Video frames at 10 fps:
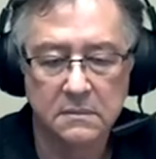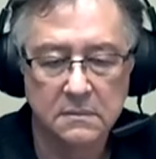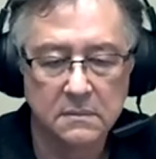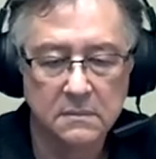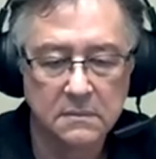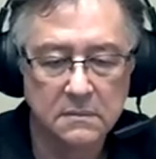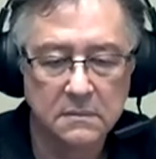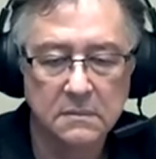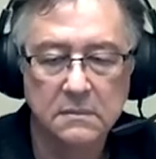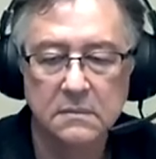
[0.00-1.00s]

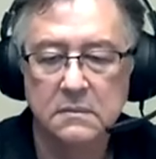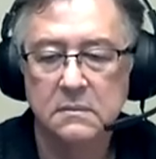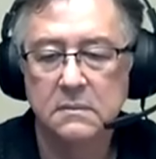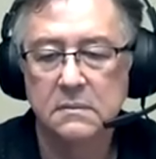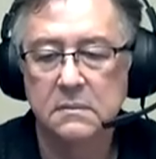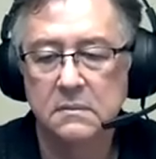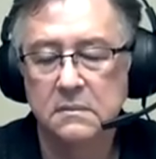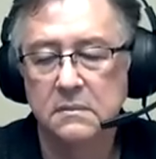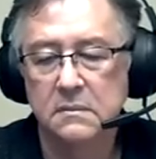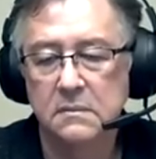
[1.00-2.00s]

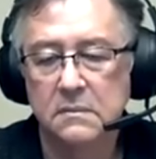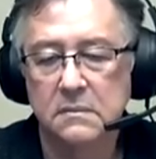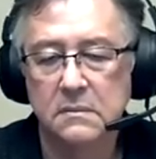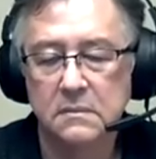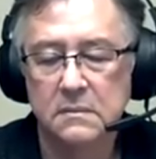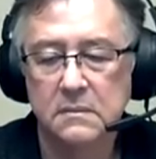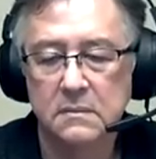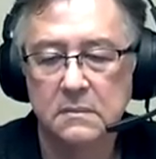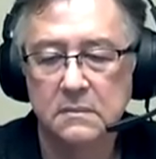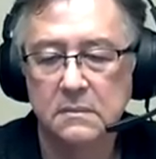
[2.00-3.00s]

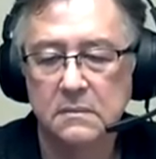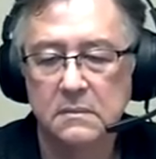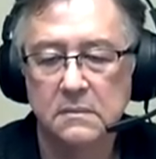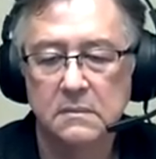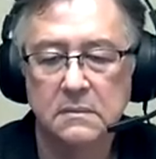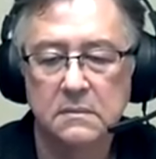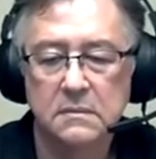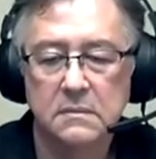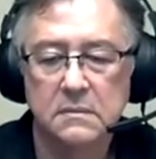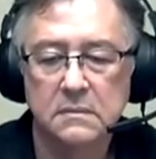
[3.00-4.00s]

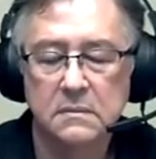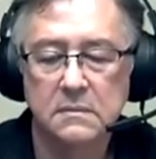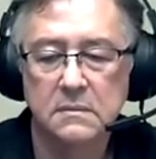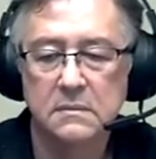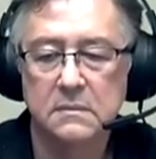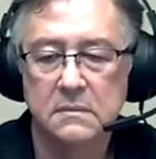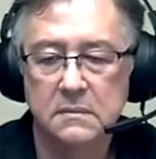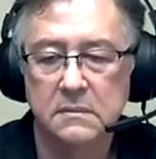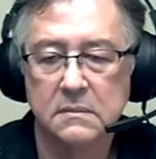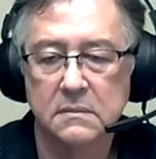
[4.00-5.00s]

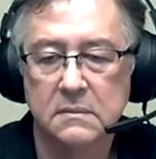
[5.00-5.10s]
This person isn't speaking.